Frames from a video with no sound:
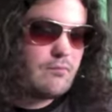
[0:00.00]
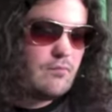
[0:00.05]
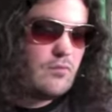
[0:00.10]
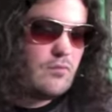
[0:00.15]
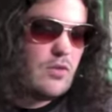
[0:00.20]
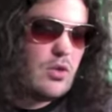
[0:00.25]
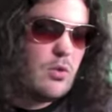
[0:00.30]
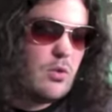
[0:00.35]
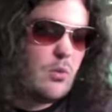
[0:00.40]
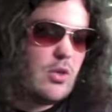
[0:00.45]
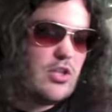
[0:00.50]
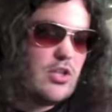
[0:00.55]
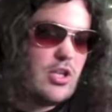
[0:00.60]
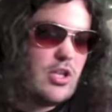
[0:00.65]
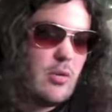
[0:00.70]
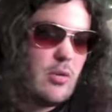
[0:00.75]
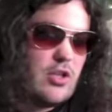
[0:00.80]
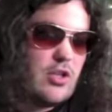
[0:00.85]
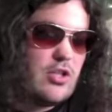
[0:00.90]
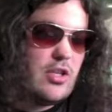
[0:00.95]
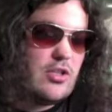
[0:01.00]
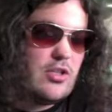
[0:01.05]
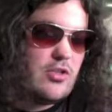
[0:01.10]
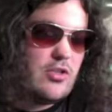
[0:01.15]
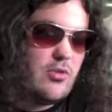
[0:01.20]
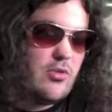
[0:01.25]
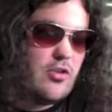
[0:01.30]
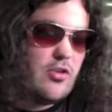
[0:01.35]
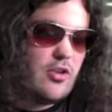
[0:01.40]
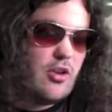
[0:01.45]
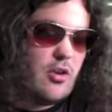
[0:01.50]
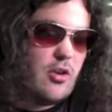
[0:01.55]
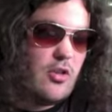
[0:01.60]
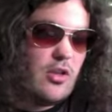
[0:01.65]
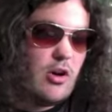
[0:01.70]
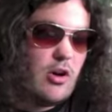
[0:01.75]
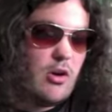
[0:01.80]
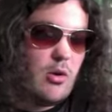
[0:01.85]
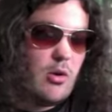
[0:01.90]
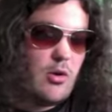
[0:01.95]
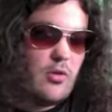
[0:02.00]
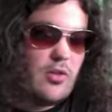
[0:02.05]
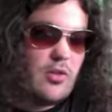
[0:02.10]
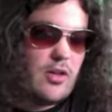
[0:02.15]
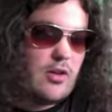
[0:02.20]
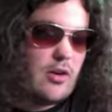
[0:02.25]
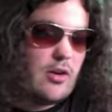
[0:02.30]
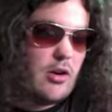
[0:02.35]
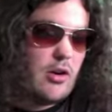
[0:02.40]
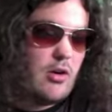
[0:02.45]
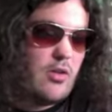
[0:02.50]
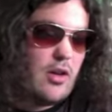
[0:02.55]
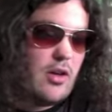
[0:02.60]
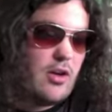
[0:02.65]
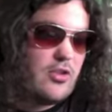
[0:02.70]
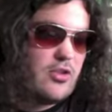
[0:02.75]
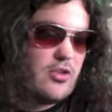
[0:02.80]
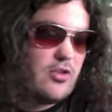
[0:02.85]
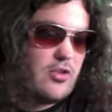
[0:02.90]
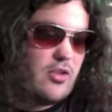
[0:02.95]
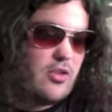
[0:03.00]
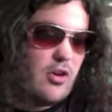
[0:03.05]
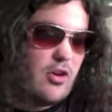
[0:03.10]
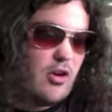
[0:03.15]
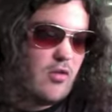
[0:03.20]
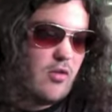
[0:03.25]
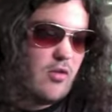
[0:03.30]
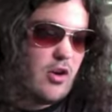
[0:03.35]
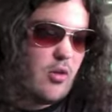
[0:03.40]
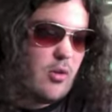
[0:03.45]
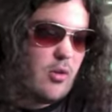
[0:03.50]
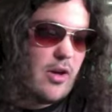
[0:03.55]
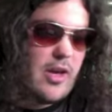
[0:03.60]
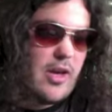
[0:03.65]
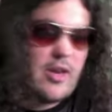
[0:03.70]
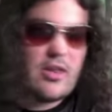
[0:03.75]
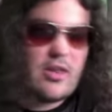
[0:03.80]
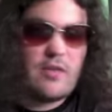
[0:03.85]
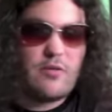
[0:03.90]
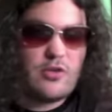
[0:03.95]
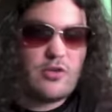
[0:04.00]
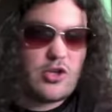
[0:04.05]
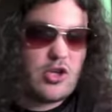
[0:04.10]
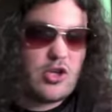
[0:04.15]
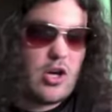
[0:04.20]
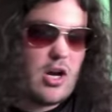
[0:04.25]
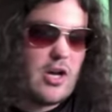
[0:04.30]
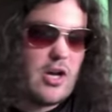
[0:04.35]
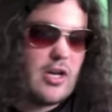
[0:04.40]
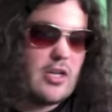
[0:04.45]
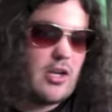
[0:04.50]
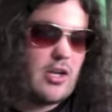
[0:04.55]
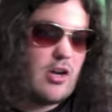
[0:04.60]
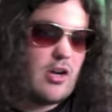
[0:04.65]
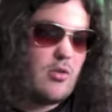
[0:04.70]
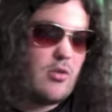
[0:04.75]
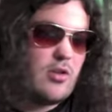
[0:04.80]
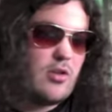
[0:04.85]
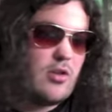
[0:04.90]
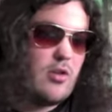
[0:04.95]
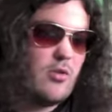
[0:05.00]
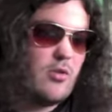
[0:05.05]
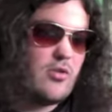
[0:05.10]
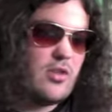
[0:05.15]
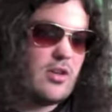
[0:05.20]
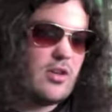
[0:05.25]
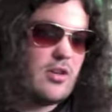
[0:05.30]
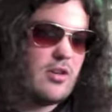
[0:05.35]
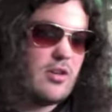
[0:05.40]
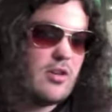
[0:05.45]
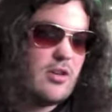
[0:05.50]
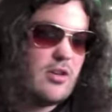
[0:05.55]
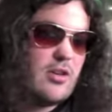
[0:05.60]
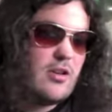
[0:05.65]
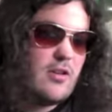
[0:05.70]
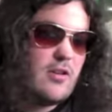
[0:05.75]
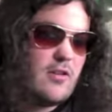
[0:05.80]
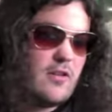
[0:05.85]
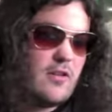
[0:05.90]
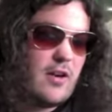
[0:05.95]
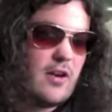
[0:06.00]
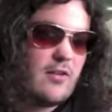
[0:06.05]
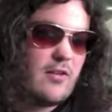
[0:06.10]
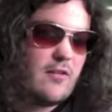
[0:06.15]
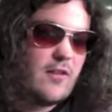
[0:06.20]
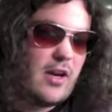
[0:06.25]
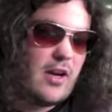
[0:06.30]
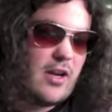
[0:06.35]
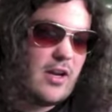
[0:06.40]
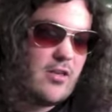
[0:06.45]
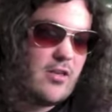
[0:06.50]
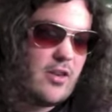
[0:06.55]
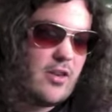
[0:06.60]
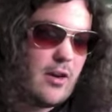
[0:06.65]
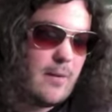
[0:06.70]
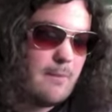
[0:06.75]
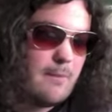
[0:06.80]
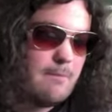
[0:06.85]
which in which they do so. The, all the all the hunters they all run away except for Shaw. You know he goes and uh, fights um